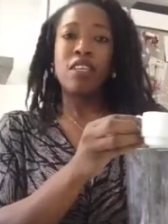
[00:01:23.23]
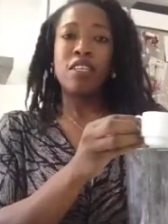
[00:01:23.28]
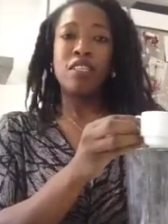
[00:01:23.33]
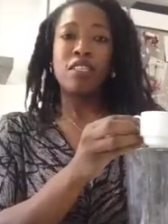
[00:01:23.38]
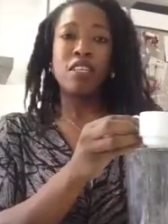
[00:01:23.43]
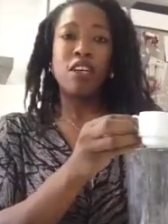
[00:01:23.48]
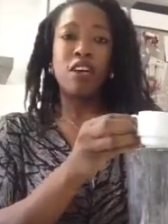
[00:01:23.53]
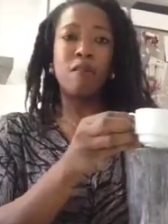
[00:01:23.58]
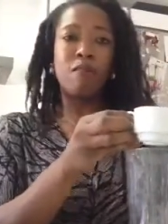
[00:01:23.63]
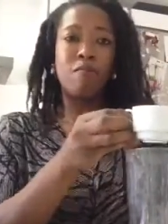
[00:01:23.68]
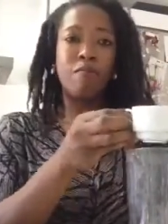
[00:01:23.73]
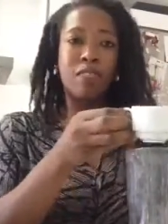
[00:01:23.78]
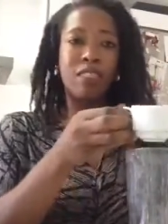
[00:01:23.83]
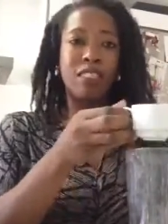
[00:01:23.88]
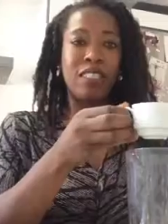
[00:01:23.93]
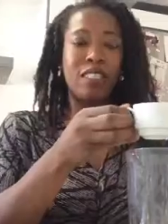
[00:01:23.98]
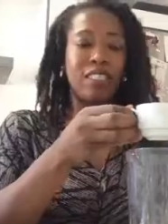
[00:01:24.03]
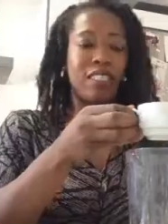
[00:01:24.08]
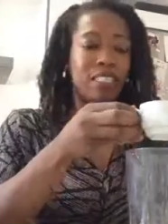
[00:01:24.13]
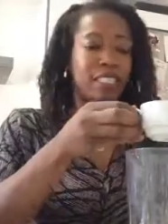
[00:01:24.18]
some
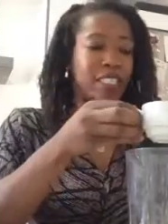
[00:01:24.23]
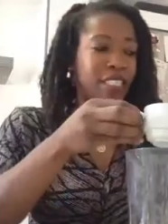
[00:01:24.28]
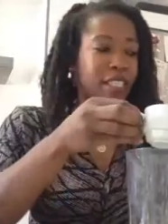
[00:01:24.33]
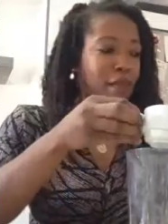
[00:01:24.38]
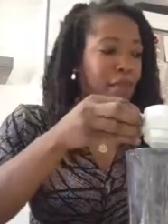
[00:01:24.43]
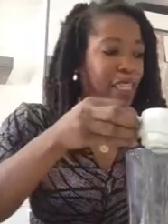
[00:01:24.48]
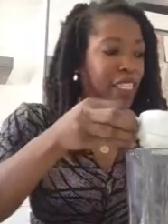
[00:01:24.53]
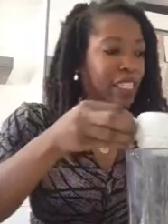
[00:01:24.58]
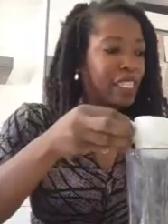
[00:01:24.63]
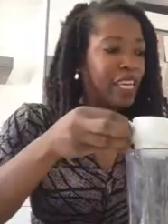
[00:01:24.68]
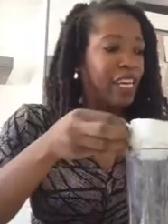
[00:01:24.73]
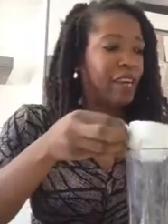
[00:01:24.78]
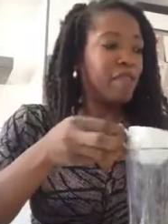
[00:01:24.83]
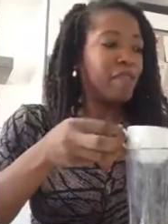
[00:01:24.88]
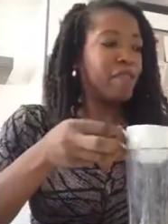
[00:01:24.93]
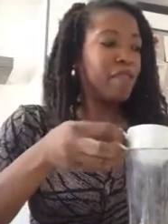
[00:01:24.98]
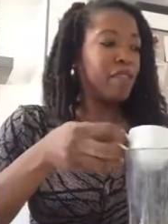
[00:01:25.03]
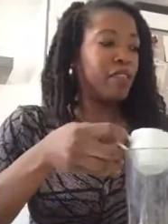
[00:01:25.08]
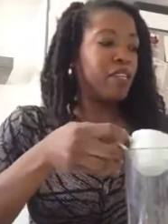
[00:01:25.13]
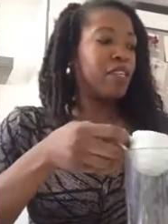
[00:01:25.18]

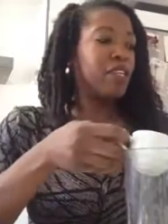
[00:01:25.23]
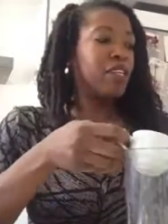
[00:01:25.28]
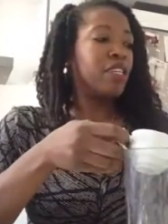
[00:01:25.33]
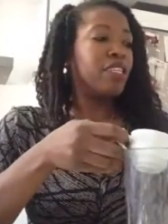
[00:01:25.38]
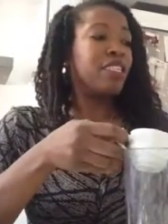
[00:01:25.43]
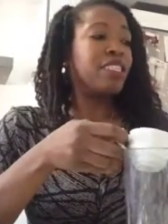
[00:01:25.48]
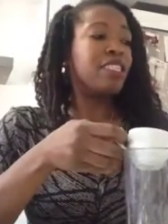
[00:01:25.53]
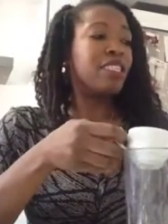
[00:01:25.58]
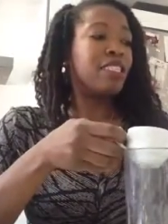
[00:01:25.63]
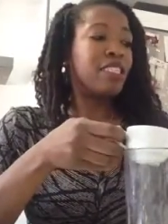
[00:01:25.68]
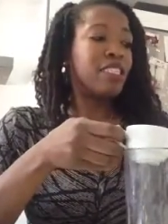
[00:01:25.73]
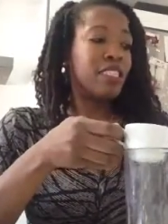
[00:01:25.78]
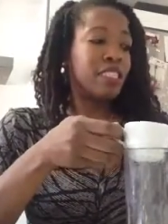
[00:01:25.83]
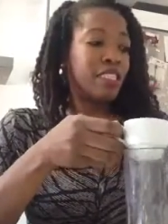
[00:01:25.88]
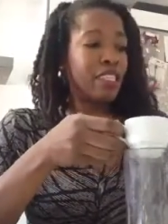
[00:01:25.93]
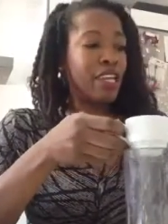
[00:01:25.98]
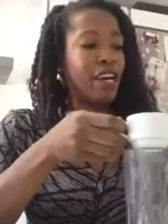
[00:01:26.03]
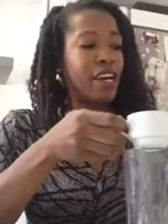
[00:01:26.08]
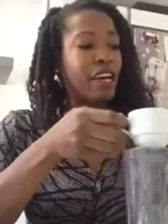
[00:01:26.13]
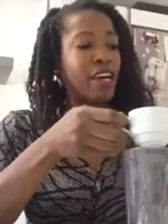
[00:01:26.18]
semi-skimmed
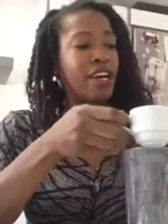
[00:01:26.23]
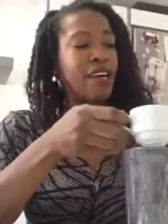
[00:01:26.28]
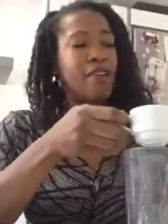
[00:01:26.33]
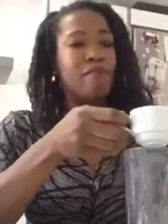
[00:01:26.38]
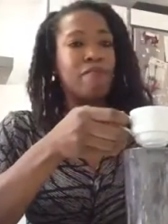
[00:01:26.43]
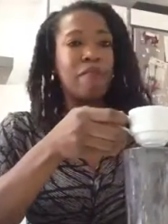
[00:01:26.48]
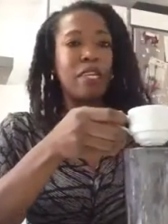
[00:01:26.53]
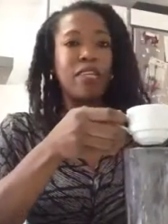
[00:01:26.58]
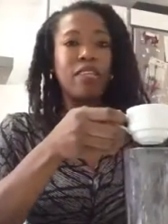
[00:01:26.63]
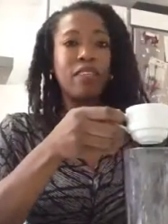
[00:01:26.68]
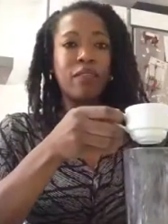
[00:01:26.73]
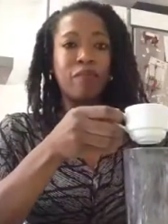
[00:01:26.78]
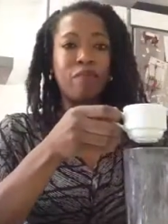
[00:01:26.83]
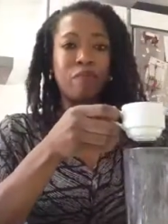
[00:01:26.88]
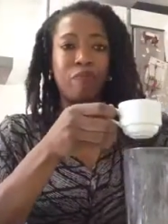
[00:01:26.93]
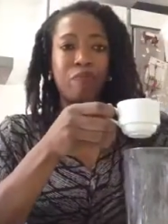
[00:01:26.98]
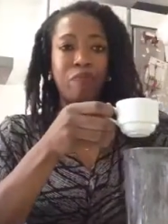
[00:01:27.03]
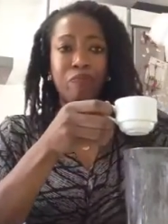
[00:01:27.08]
milk.